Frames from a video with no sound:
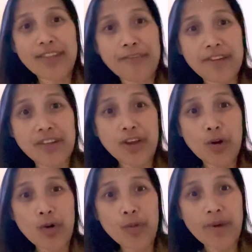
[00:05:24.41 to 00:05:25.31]

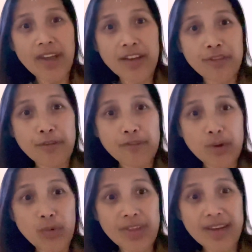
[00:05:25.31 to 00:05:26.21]
video my interview
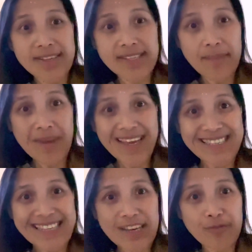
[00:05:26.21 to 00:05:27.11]
with this
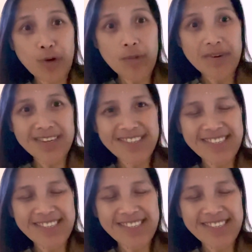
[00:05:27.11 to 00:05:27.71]
amazing robot